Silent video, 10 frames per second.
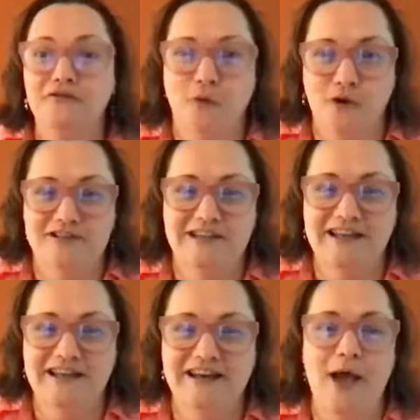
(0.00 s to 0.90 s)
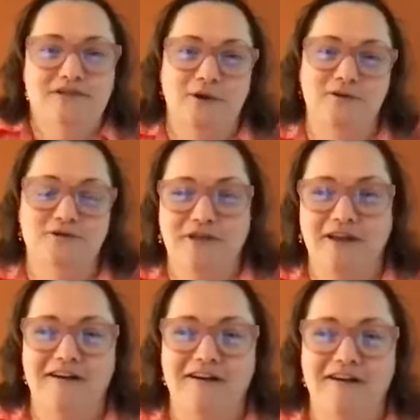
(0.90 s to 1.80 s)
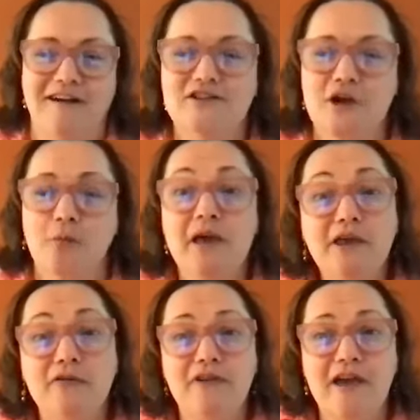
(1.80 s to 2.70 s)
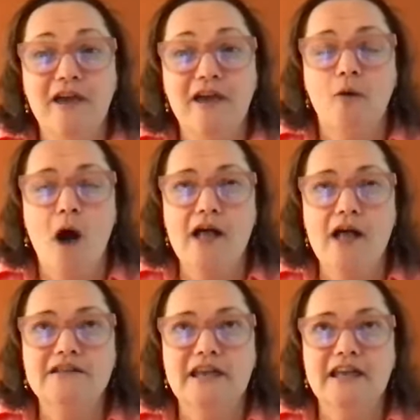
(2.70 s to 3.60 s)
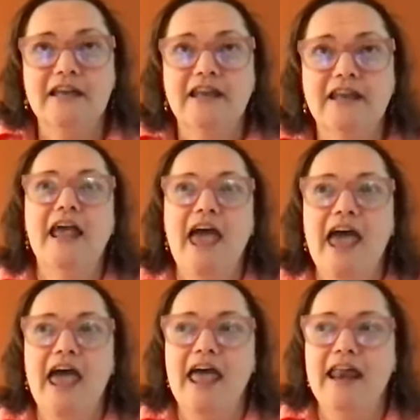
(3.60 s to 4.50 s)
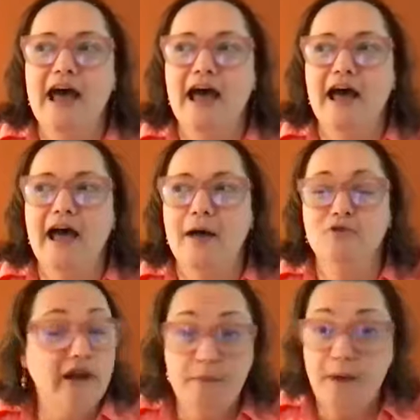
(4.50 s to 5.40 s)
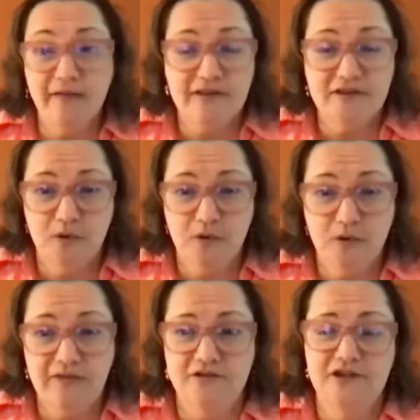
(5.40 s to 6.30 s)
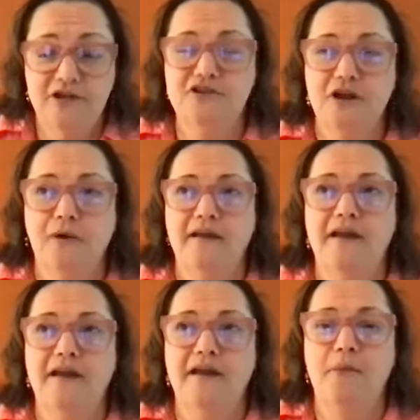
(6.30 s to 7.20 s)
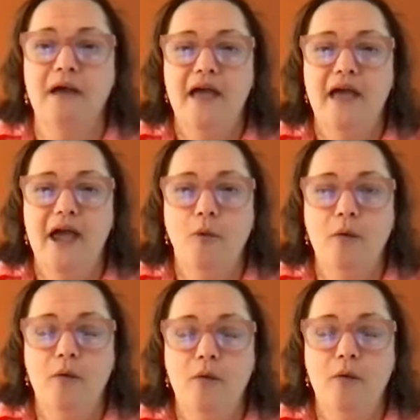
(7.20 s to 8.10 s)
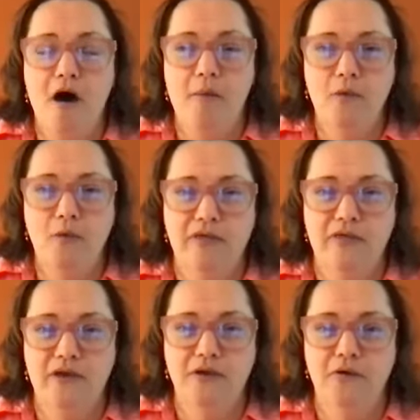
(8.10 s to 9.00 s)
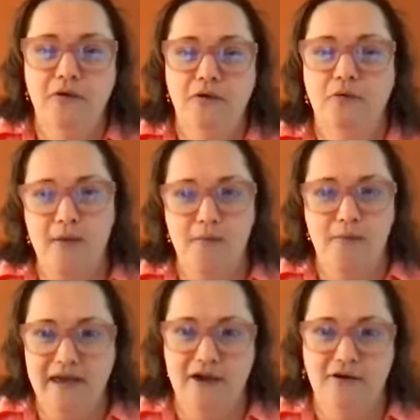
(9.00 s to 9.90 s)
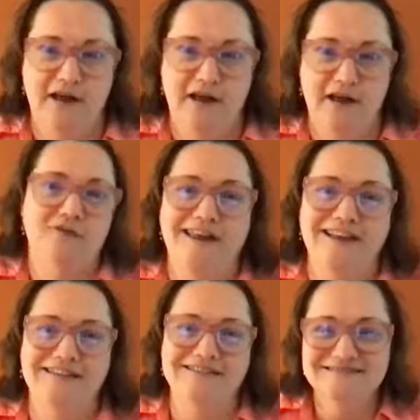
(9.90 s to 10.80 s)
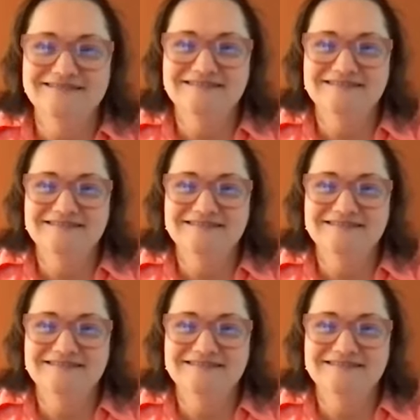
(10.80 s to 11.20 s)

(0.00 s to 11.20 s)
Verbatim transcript: 114 episodes are there. So pick your favorite, watch it, and um, tweet about it this week. That'll cheer Joanne up. And we will all be with you right back here next Friday.